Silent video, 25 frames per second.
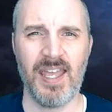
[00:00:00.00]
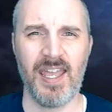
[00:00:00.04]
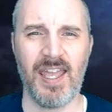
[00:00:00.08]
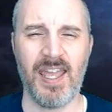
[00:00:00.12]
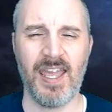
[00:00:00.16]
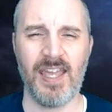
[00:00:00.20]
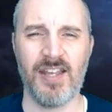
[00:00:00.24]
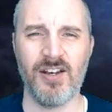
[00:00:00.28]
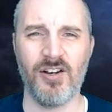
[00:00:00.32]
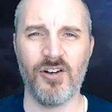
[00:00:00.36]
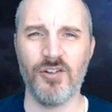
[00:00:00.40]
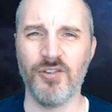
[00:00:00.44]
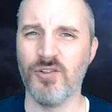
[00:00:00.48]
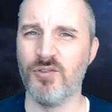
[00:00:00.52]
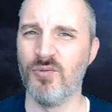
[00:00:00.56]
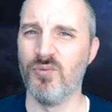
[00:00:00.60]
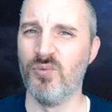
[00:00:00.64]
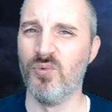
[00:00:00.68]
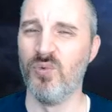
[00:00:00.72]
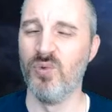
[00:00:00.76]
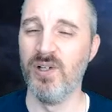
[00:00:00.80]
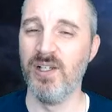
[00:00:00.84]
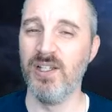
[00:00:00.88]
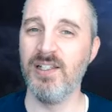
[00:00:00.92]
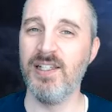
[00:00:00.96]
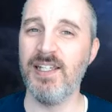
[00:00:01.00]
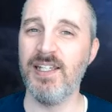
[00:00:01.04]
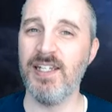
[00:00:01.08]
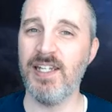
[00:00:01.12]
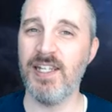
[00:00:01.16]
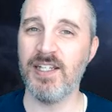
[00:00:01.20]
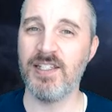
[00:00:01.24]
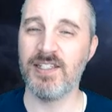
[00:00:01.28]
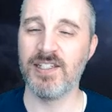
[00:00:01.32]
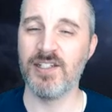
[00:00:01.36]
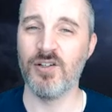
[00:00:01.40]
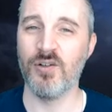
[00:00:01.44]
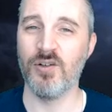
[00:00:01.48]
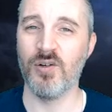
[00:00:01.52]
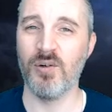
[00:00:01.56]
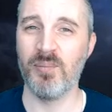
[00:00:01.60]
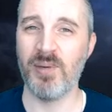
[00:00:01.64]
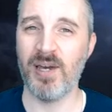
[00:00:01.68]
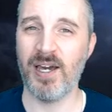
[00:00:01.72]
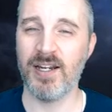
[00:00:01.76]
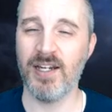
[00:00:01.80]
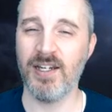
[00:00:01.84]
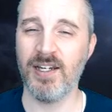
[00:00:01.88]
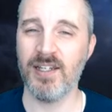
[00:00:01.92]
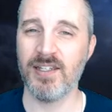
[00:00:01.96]
And all you really need to know
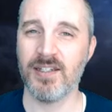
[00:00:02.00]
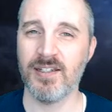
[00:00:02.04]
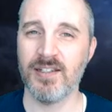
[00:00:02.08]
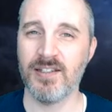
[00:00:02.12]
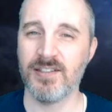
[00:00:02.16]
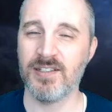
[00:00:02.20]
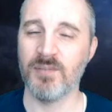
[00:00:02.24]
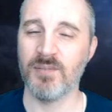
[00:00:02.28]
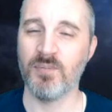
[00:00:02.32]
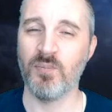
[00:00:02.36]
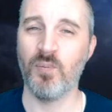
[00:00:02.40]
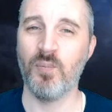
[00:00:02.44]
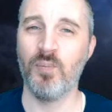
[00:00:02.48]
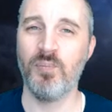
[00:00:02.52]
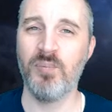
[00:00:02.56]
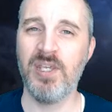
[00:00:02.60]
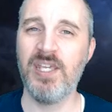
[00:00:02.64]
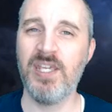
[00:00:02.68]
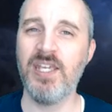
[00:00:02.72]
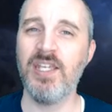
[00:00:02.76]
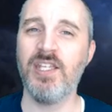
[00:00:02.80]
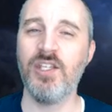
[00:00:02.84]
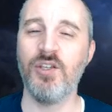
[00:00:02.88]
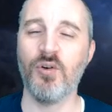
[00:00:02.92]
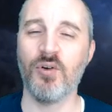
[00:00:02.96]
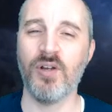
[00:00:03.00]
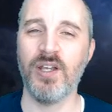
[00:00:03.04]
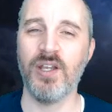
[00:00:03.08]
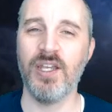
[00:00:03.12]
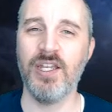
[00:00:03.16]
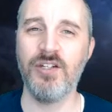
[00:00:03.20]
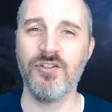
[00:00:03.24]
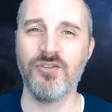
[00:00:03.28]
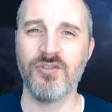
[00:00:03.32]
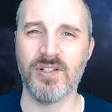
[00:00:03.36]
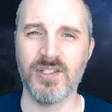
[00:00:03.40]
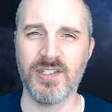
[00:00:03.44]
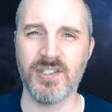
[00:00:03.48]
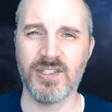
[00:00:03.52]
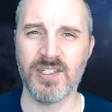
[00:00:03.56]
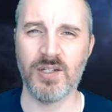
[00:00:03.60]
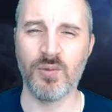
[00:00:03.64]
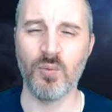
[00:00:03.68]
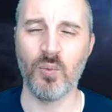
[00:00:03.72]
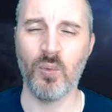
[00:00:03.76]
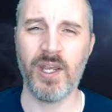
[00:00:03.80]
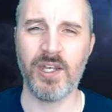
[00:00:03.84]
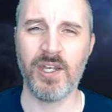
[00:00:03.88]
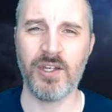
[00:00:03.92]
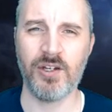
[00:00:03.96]
about it to pique your interest
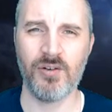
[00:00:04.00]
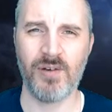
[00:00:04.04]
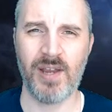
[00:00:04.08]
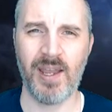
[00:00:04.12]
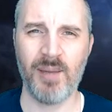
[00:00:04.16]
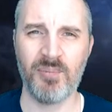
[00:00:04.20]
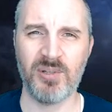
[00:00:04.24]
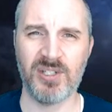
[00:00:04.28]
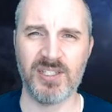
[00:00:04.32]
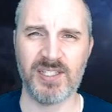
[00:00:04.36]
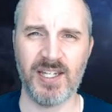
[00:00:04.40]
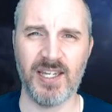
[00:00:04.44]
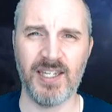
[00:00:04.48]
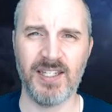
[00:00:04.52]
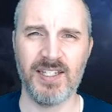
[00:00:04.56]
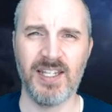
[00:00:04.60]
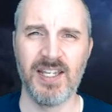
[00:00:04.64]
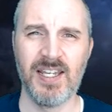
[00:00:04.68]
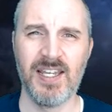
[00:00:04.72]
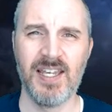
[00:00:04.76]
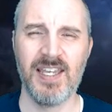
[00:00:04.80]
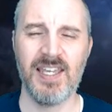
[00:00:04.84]
and whet your appetite